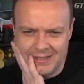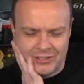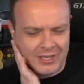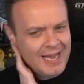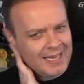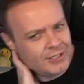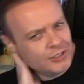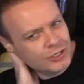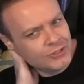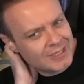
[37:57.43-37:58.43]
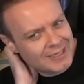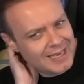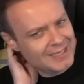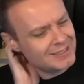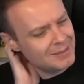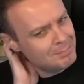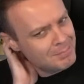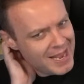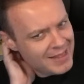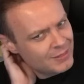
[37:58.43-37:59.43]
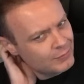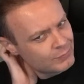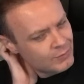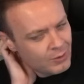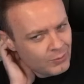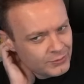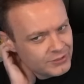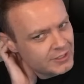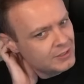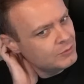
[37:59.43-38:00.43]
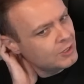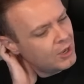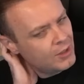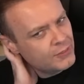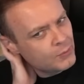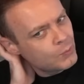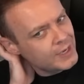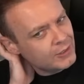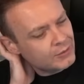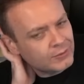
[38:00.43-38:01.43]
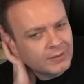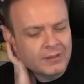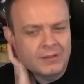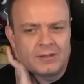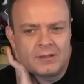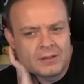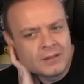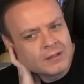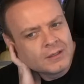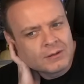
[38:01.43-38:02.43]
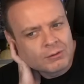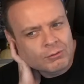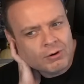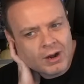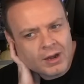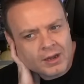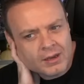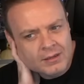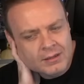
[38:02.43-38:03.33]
So you had to choose a class that met the roles that you got on the wheel. Right.